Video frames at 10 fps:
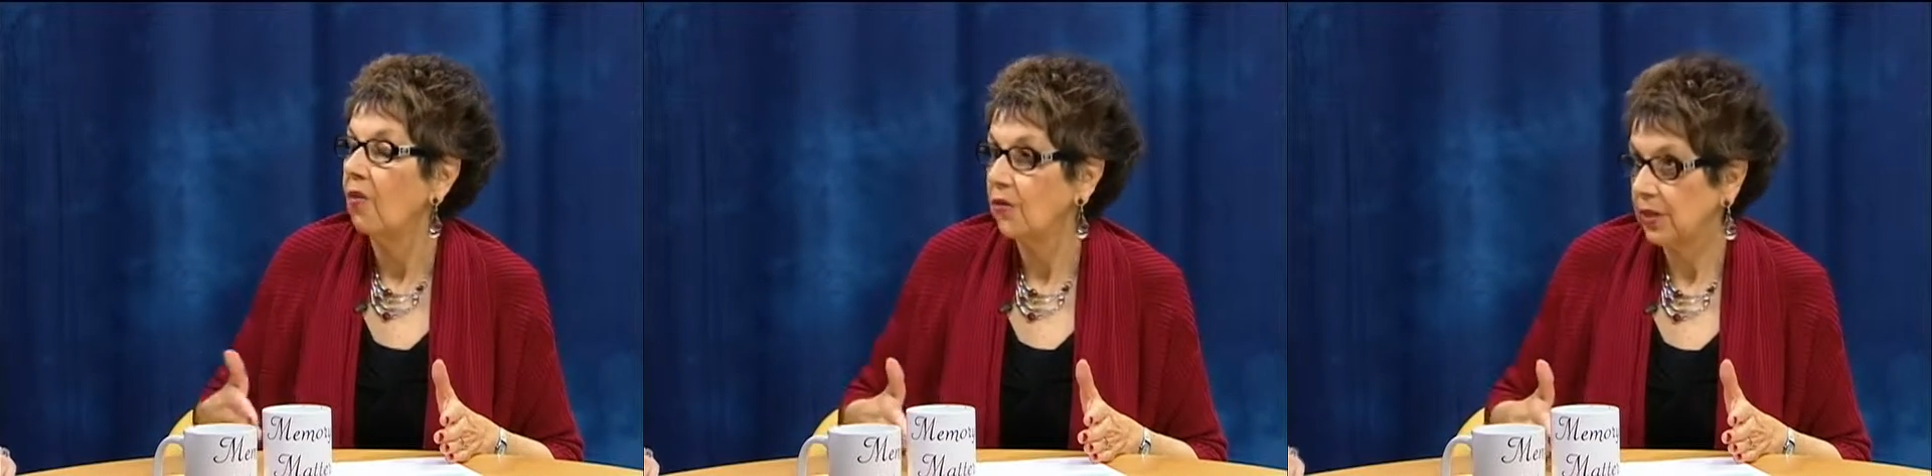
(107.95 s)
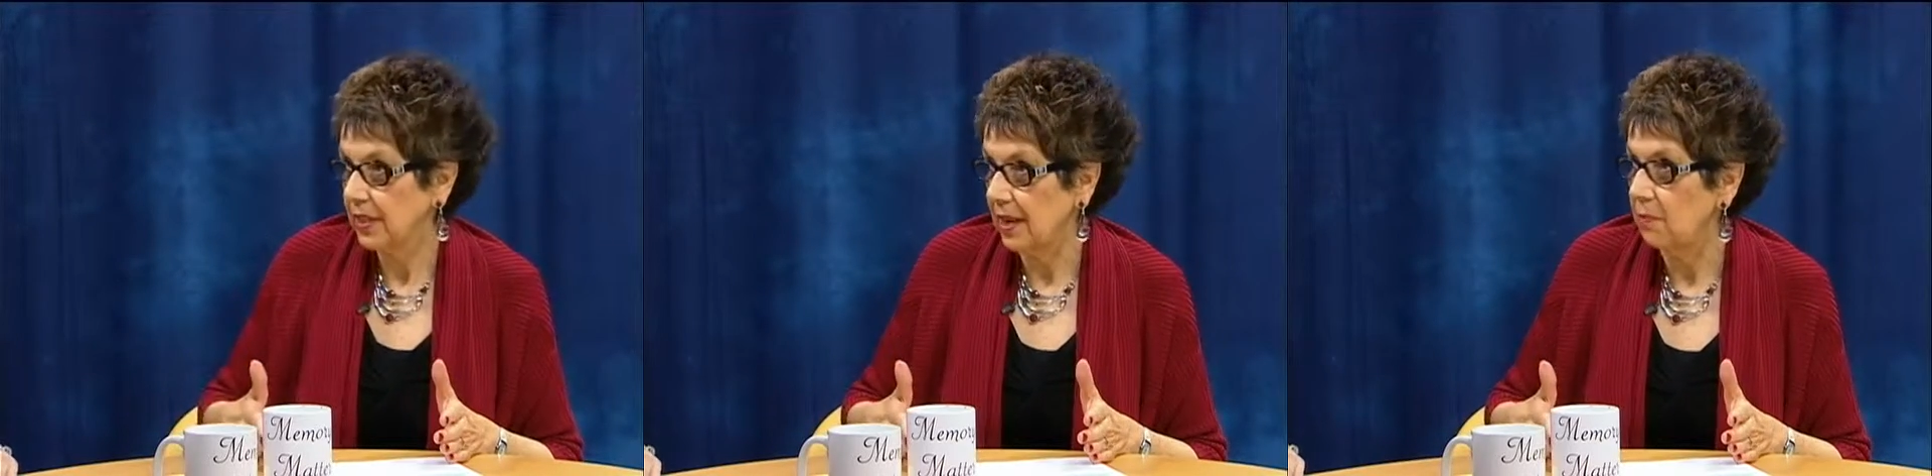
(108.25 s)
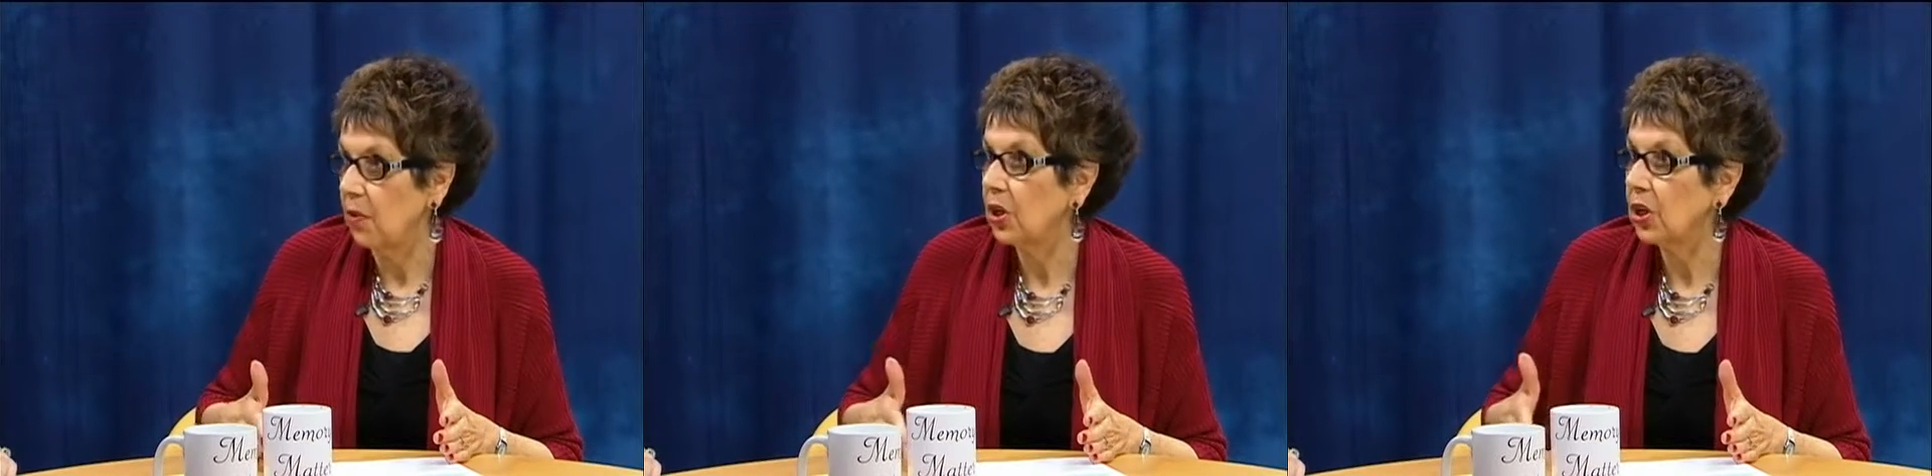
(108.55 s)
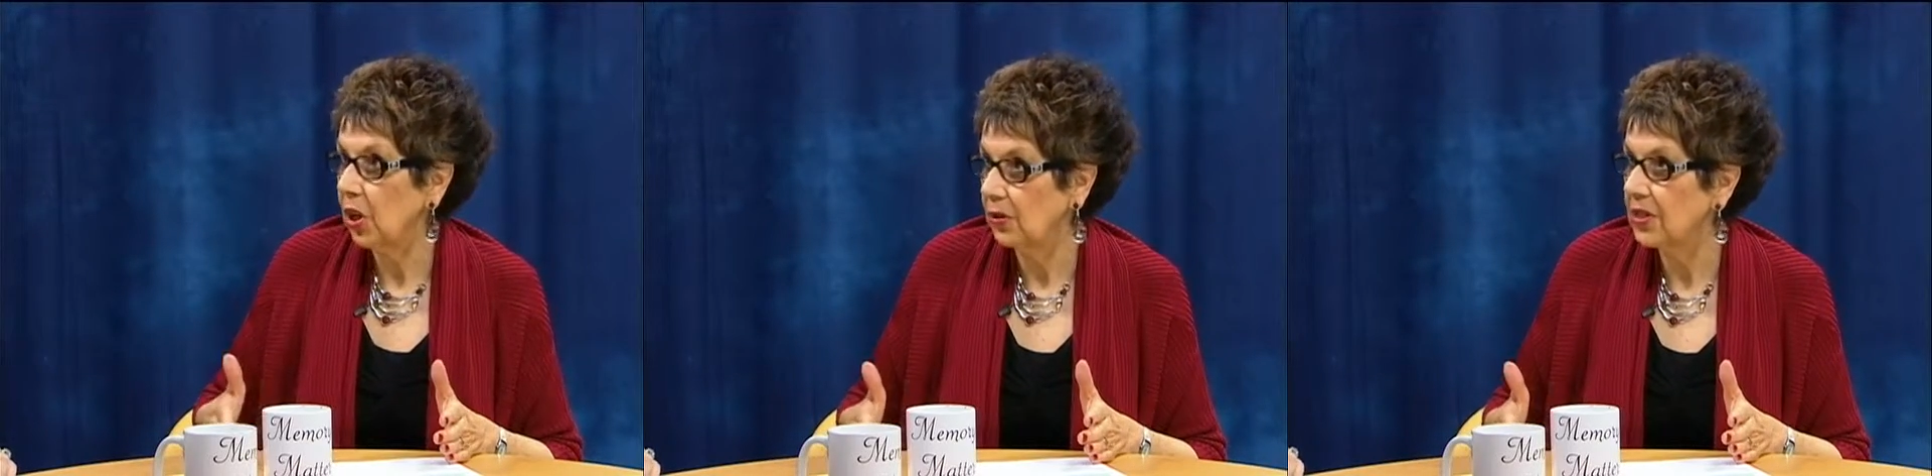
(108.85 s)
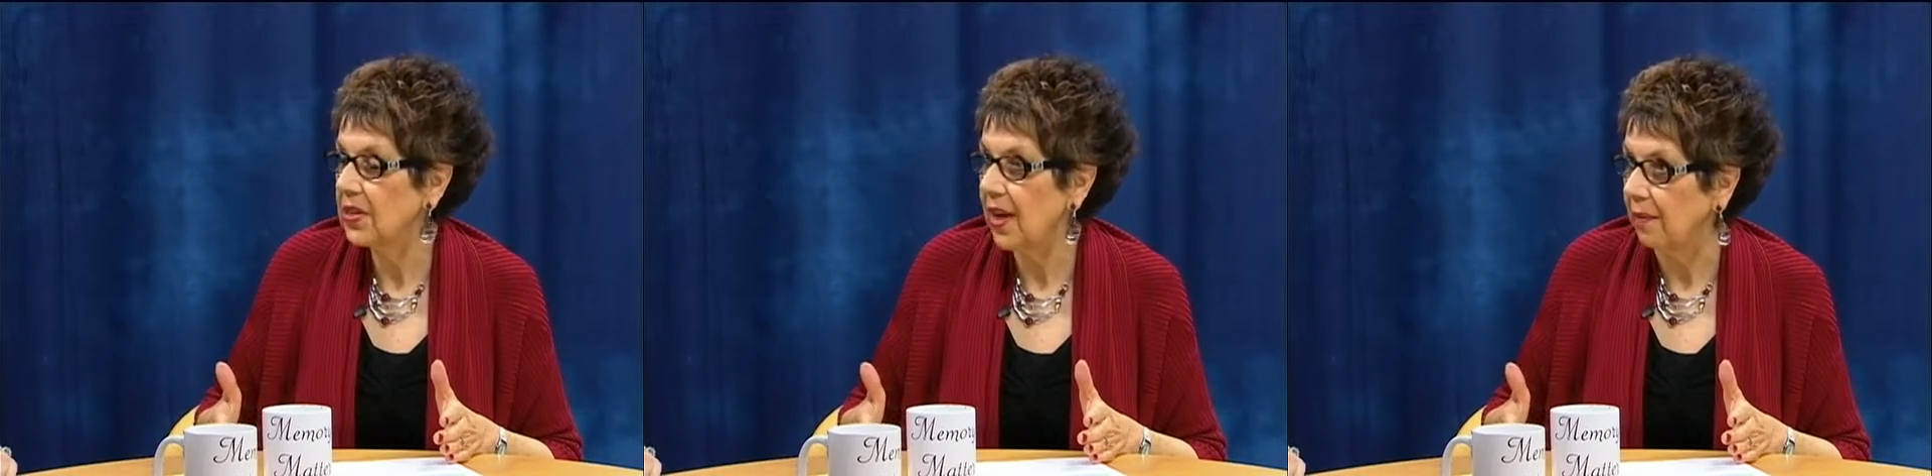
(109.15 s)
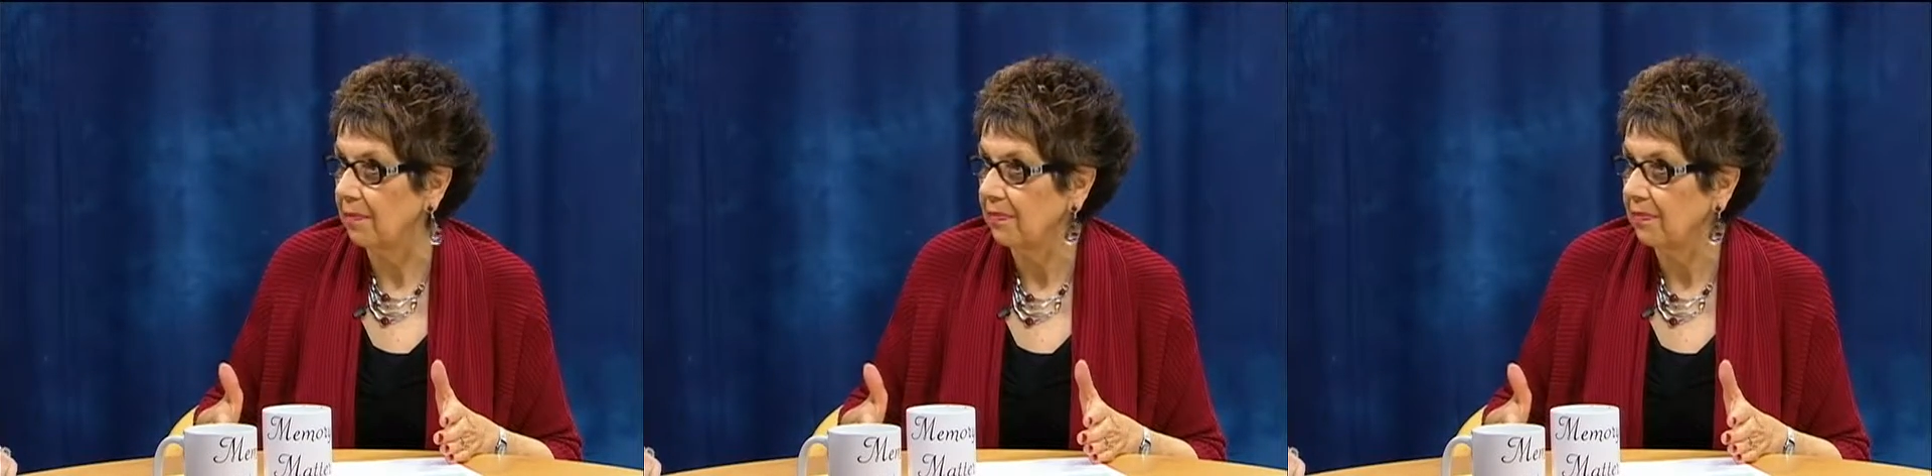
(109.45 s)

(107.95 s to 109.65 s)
for someone close to them.